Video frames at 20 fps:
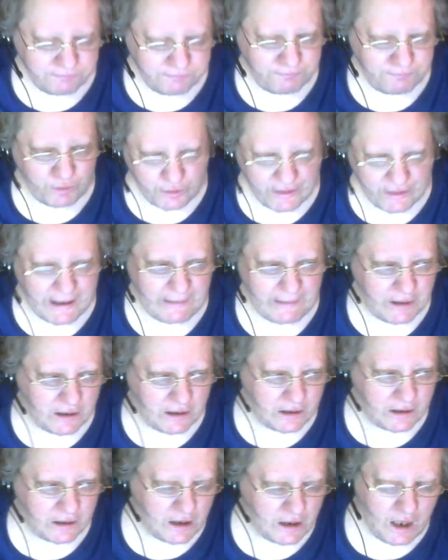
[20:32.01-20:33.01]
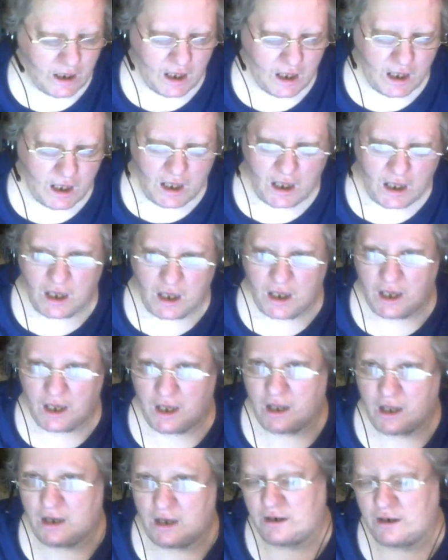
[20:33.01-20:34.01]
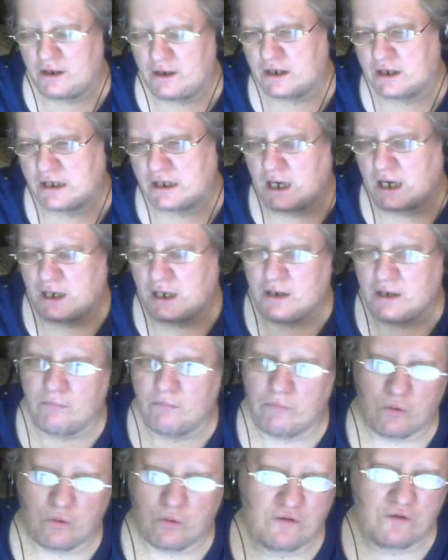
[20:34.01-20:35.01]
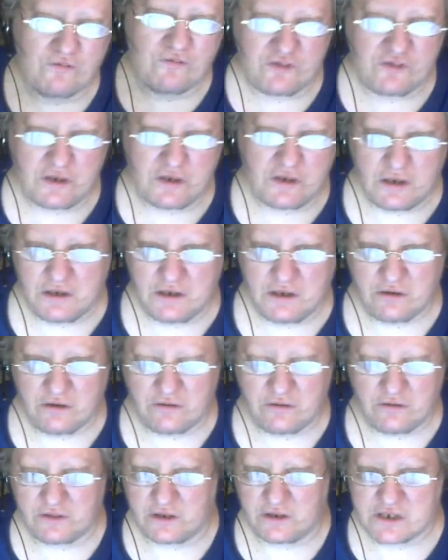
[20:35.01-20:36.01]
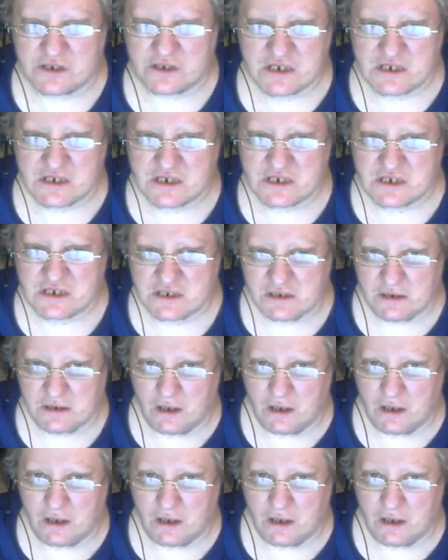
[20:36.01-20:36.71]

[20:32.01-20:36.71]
programming. And it kind of morphed into this,